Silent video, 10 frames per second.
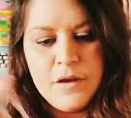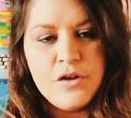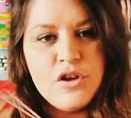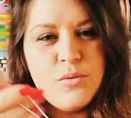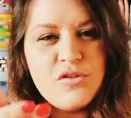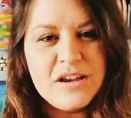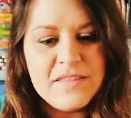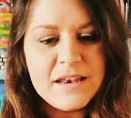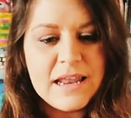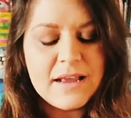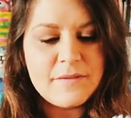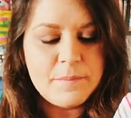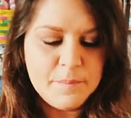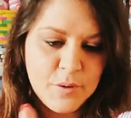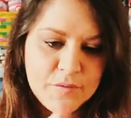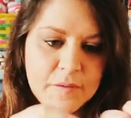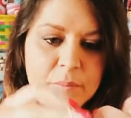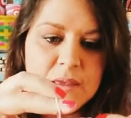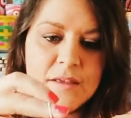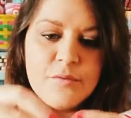Usually the next body
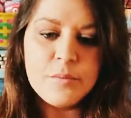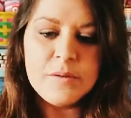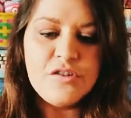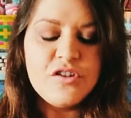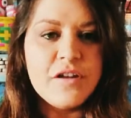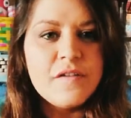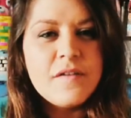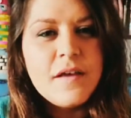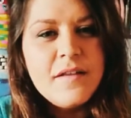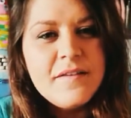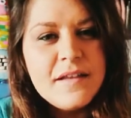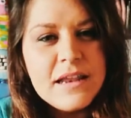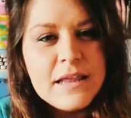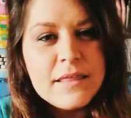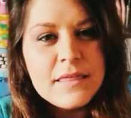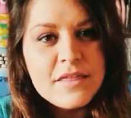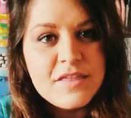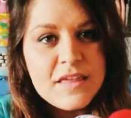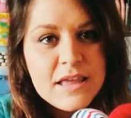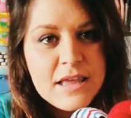piece will be just underneath
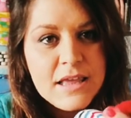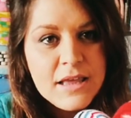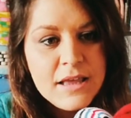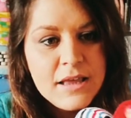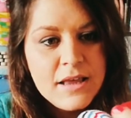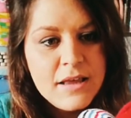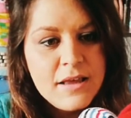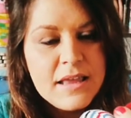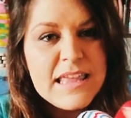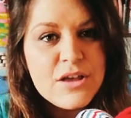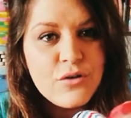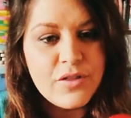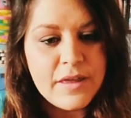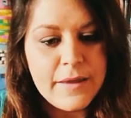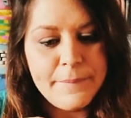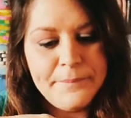the heel there.